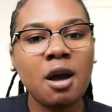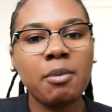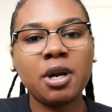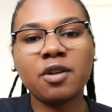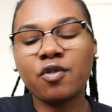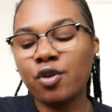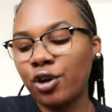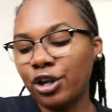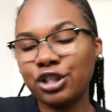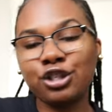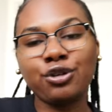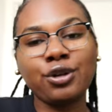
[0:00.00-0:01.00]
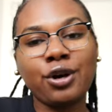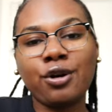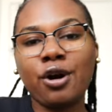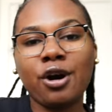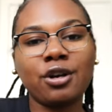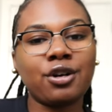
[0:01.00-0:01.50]
But of course, you know,
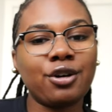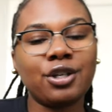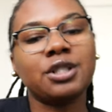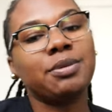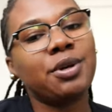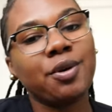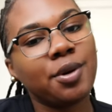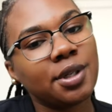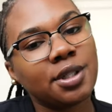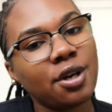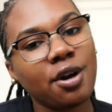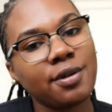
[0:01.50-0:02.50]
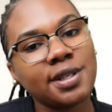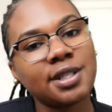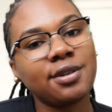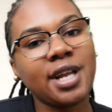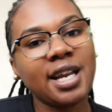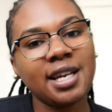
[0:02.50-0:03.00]
all the girls be going to Zara, so
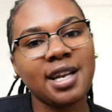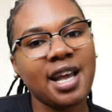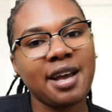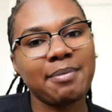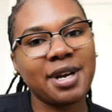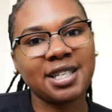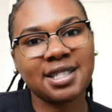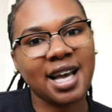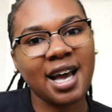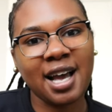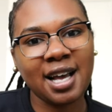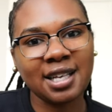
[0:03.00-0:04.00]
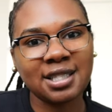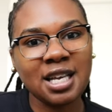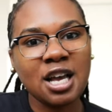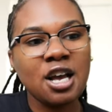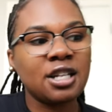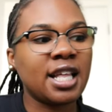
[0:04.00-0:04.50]
they didn't have my size.
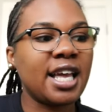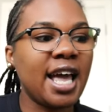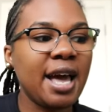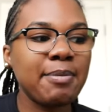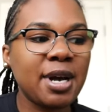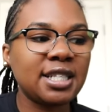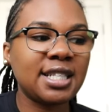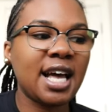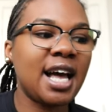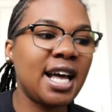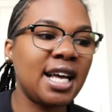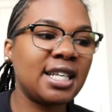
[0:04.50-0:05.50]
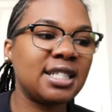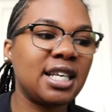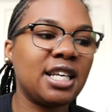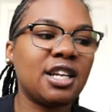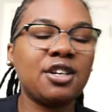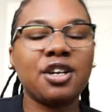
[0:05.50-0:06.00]
They had my size
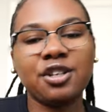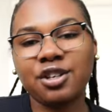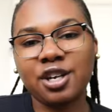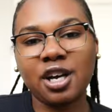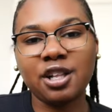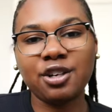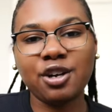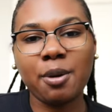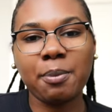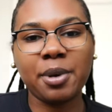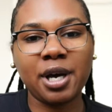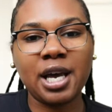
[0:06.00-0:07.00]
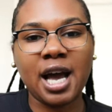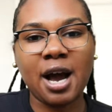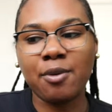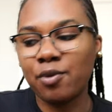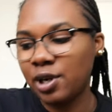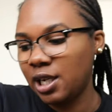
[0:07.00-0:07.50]
in another color, but I
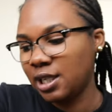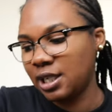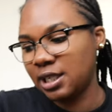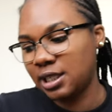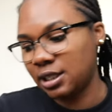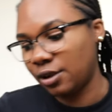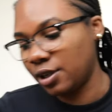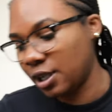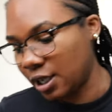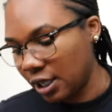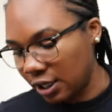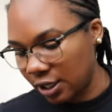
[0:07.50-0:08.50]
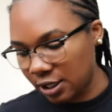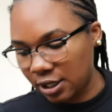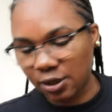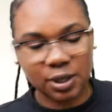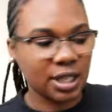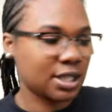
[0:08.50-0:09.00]
wanted this certain color.
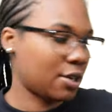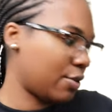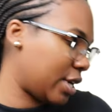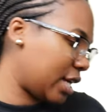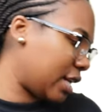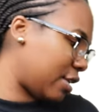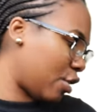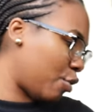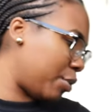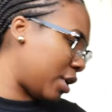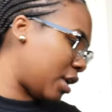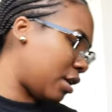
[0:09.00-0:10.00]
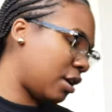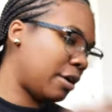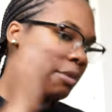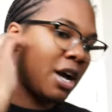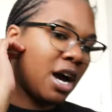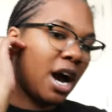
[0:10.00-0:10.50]
So let's go ahead and open it up.
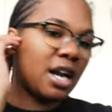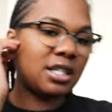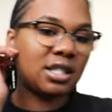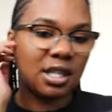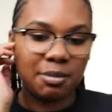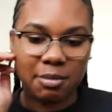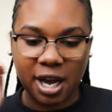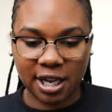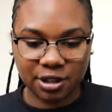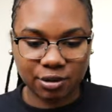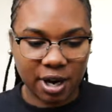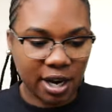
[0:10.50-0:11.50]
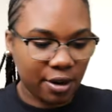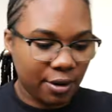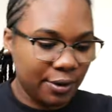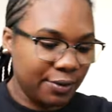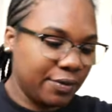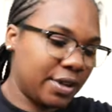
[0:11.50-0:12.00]
Honestly, might try it
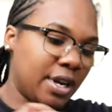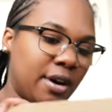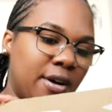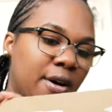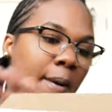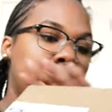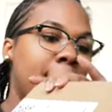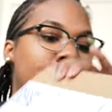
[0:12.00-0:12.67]
on for y'all.